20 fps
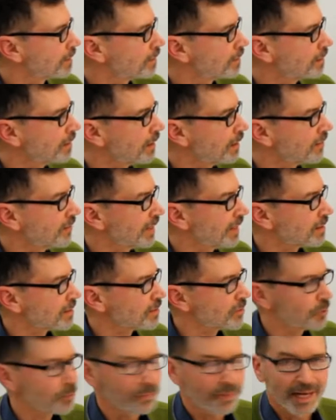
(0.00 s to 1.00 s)
thanks
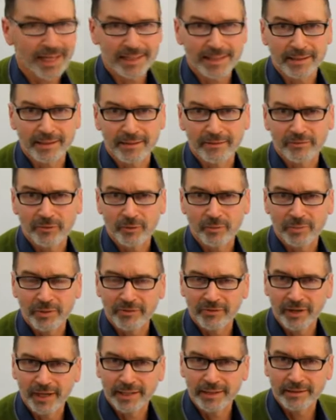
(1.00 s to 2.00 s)
to Pataka for
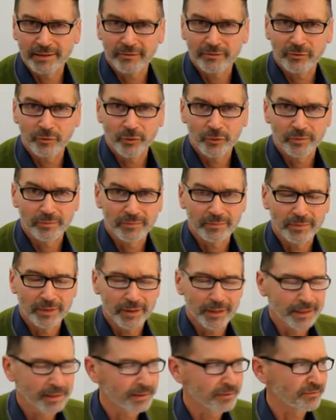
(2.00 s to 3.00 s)
providing a forum
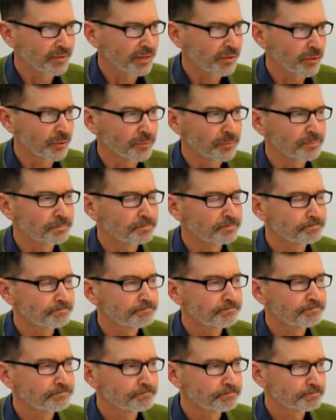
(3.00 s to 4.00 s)
and a venue.
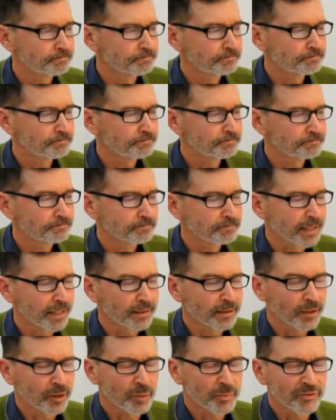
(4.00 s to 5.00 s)

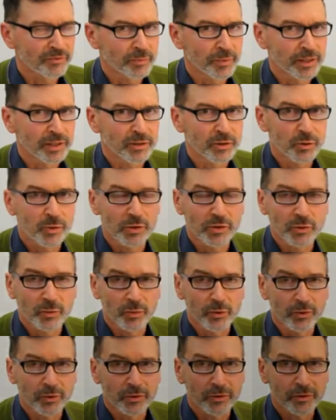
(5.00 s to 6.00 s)
And I hope everybody enjoys the
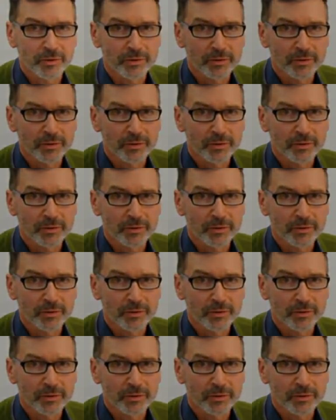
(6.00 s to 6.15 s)
work.